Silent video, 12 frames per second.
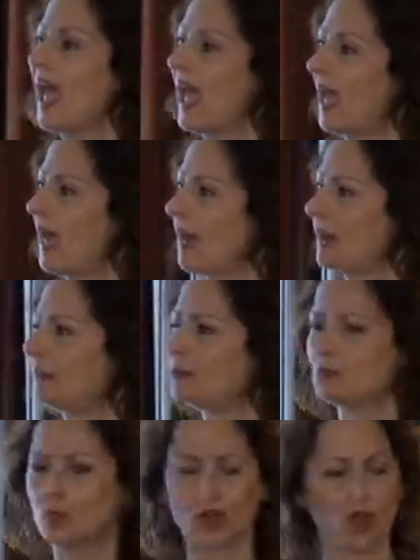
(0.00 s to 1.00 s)

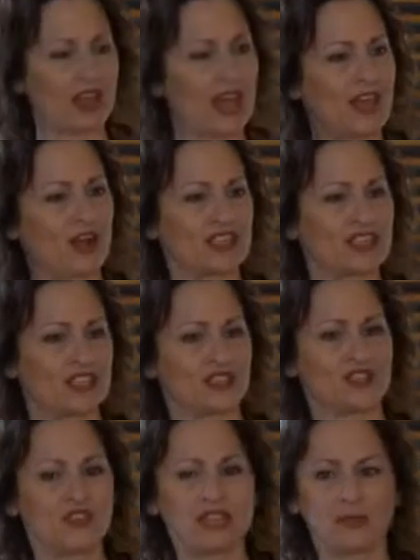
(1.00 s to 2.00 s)
and we all had our
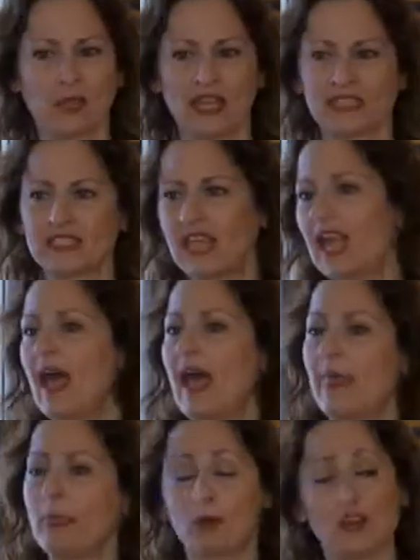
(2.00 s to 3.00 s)
six-foot space
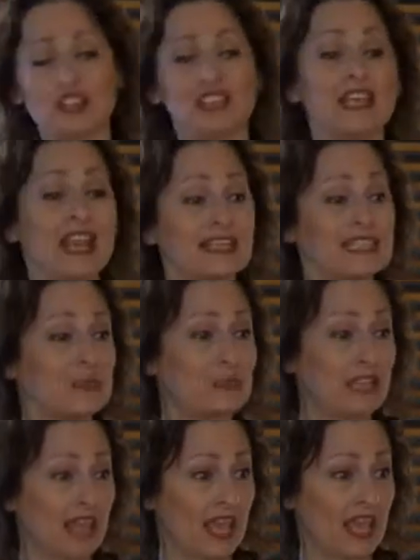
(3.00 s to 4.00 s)
and the person next to
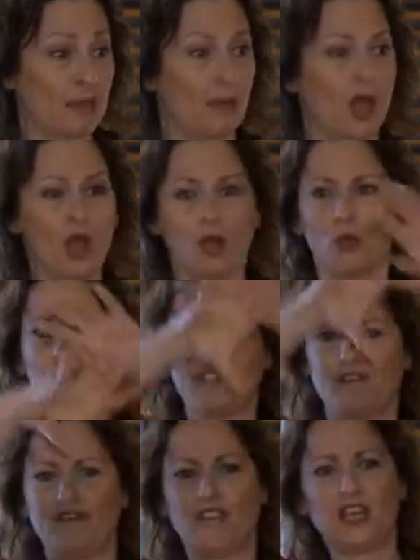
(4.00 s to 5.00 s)
me came with
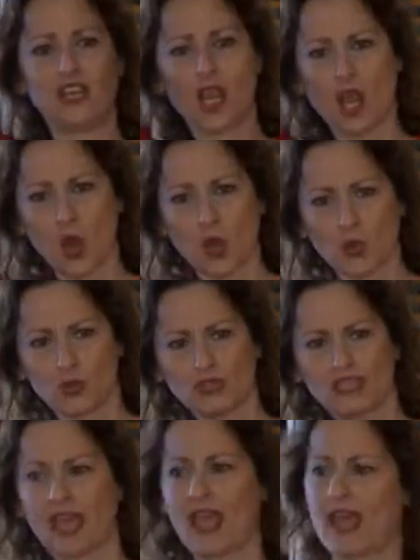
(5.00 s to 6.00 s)

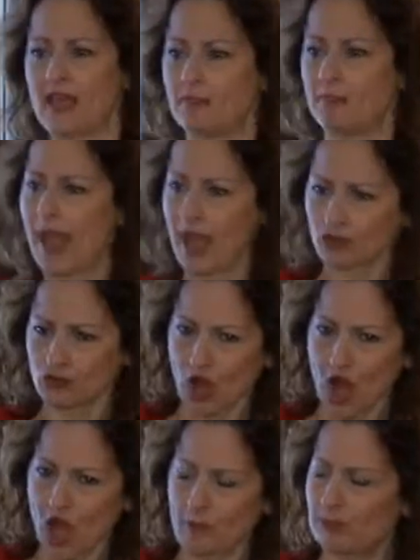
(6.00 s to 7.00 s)
videos and
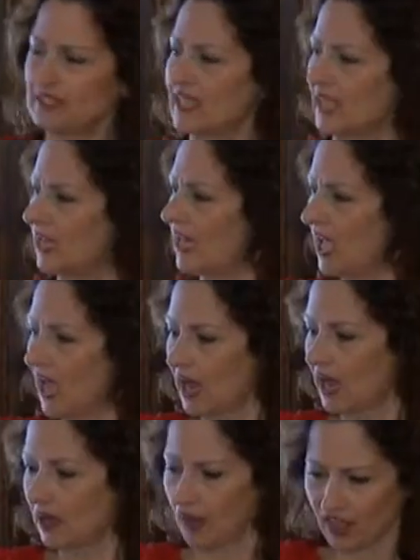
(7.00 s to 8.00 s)
backdrops and
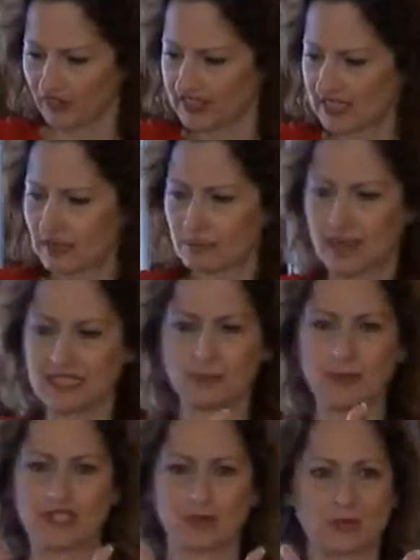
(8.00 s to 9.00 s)
all of a sudden my
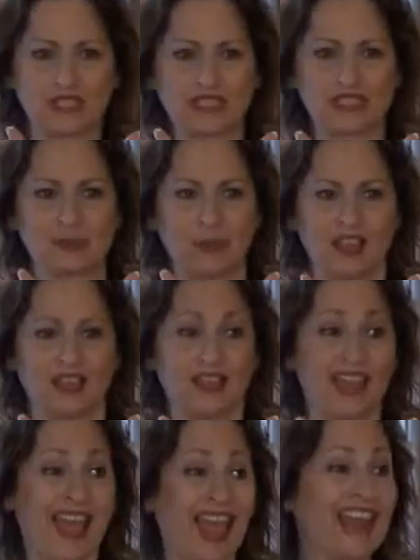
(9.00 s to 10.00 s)
space was this big.
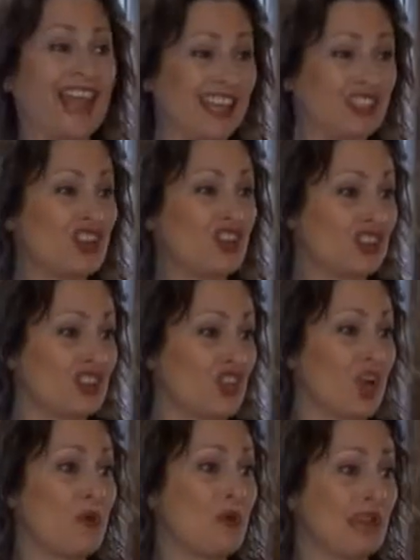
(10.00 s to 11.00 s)
And I had to go to the
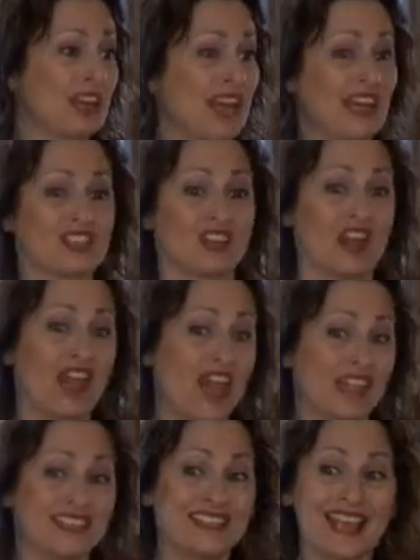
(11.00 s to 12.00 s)
show organizer
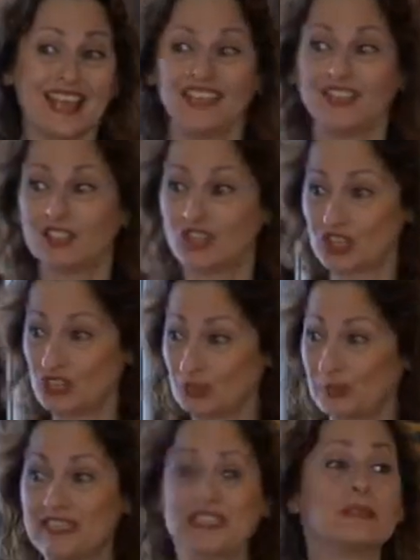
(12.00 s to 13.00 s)
and say, could you
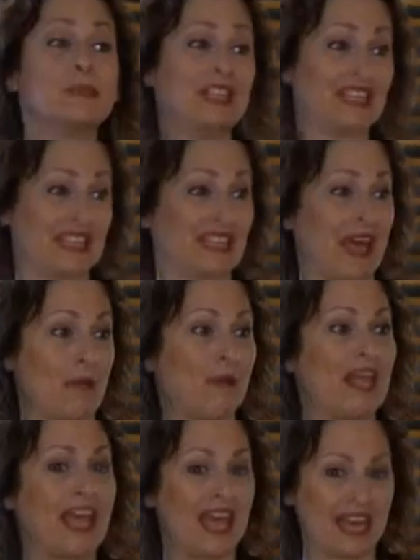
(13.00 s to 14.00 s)
please speak to them
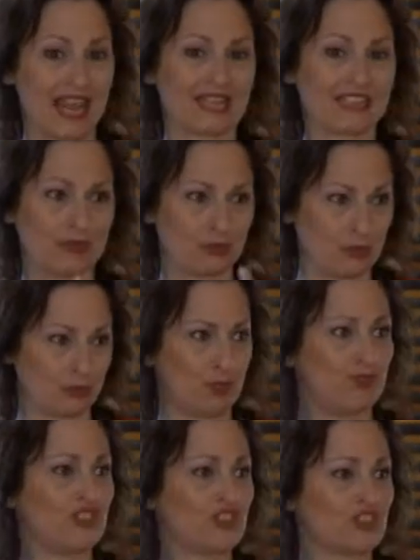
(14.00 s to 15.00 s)
and ask them to
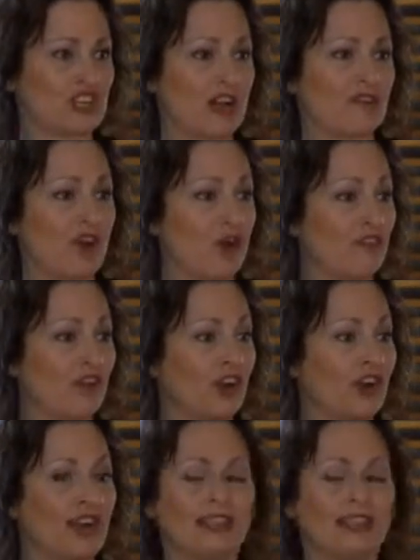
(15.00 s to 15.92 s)
move their stuff over?